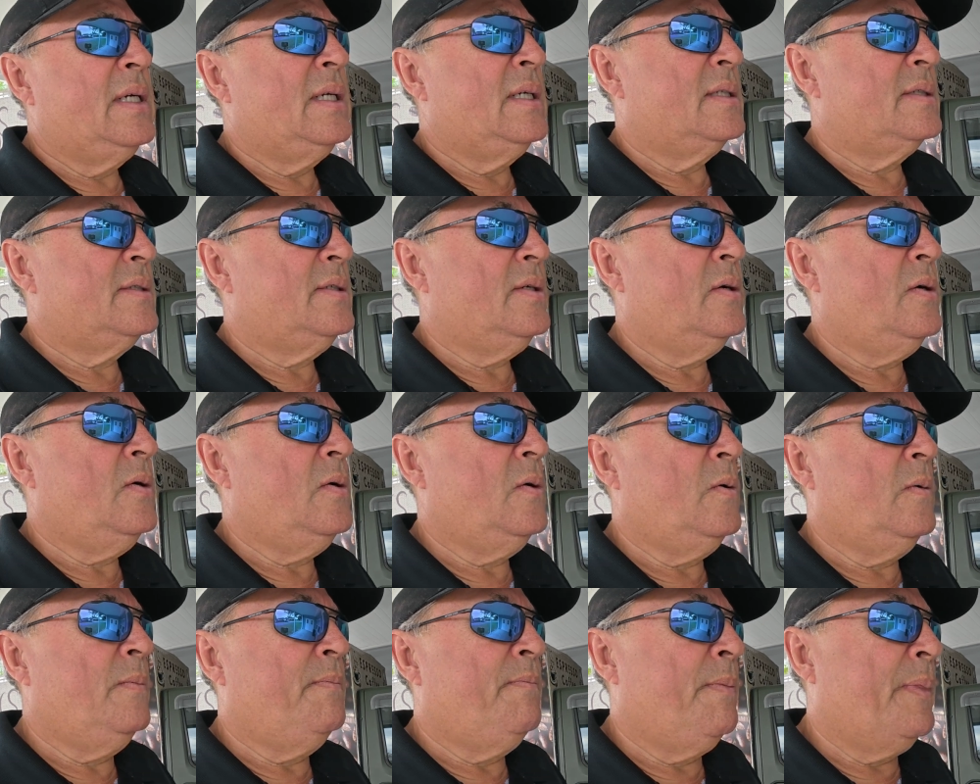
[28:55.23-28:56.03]

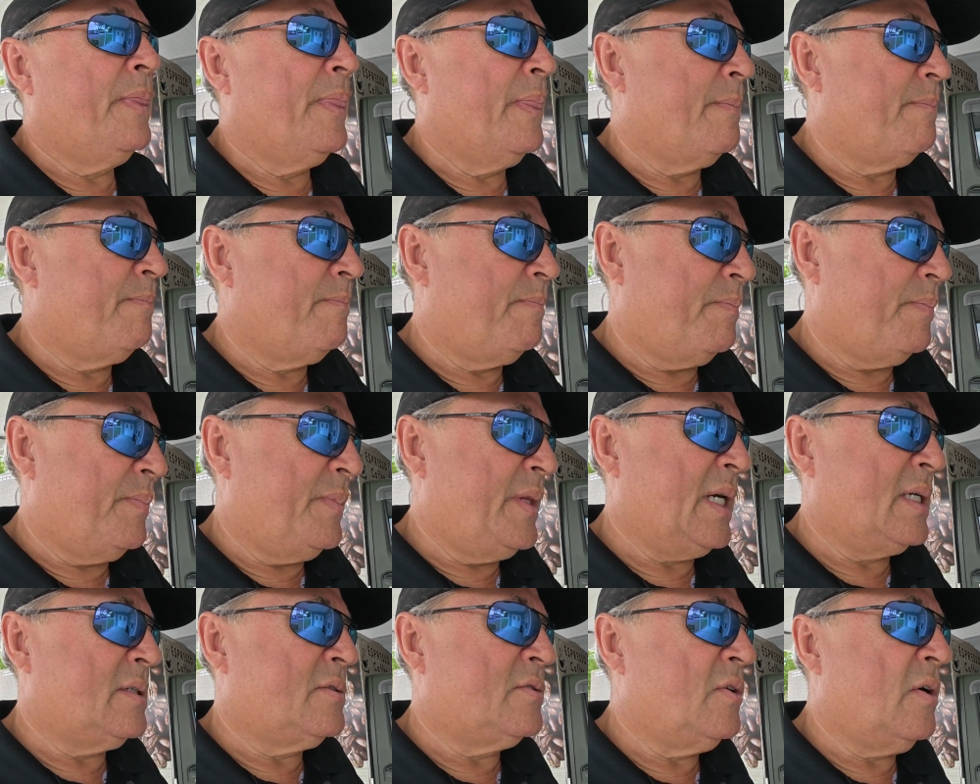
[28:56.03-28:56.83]
So
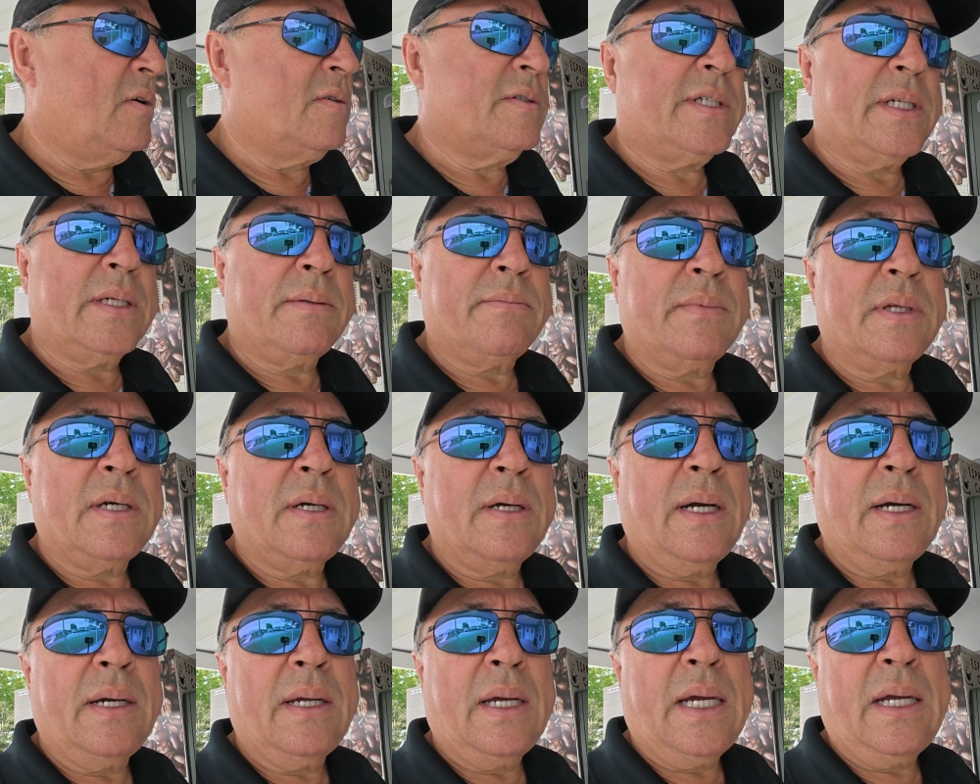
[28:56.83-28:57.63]
that's roasting.
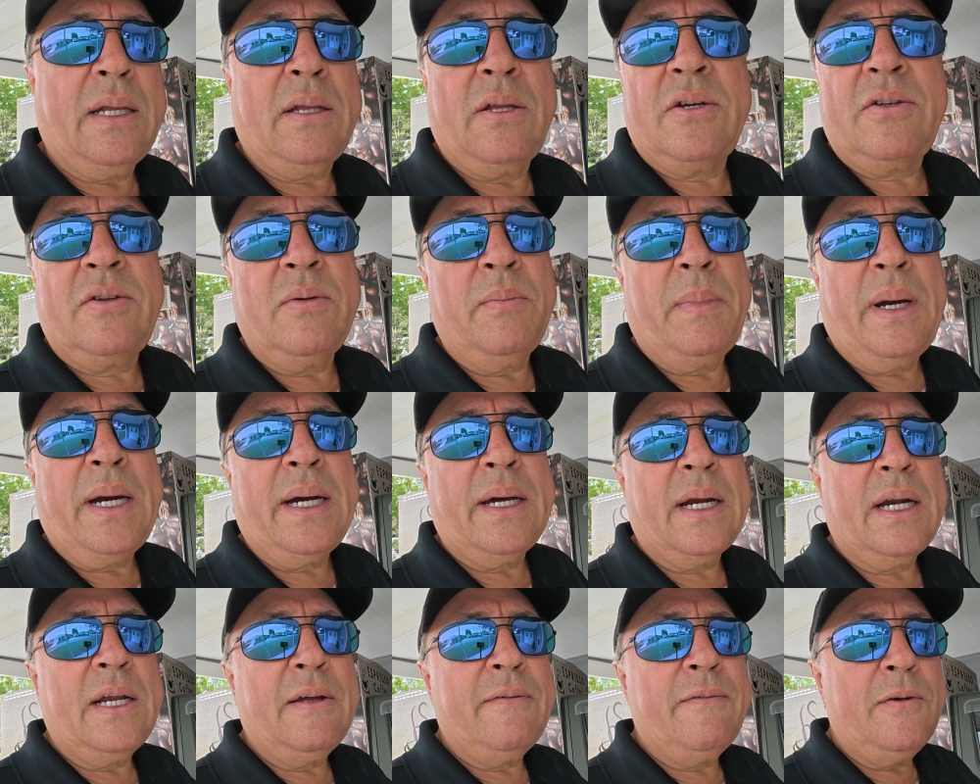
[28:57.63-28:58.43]
It doesn't
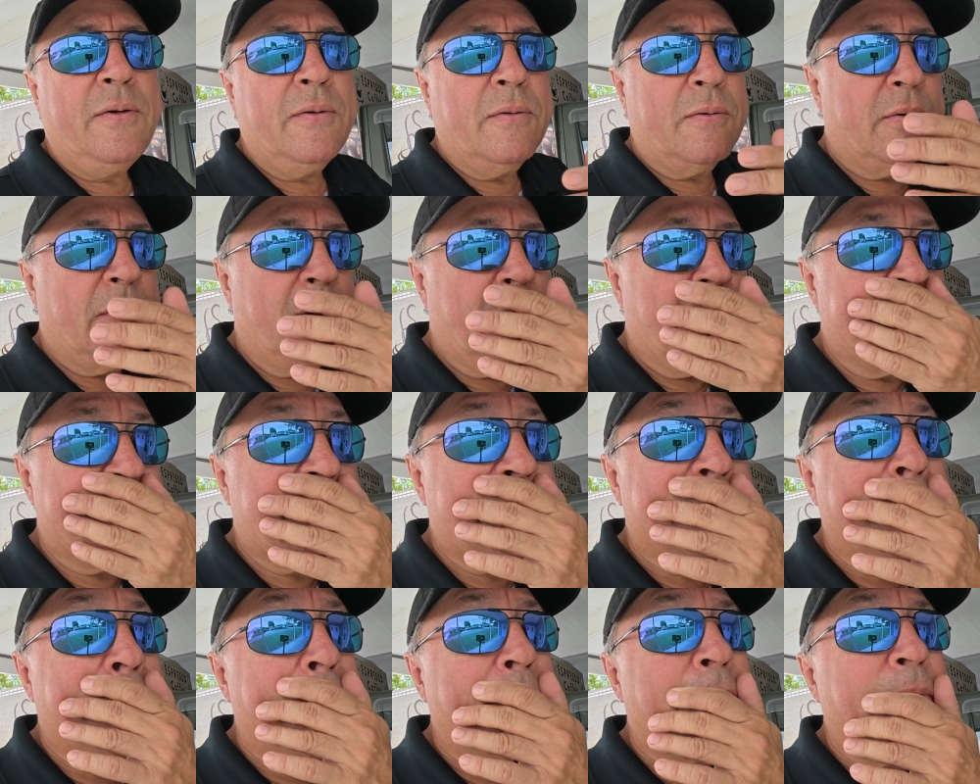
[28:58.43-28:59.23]
matter if you roast,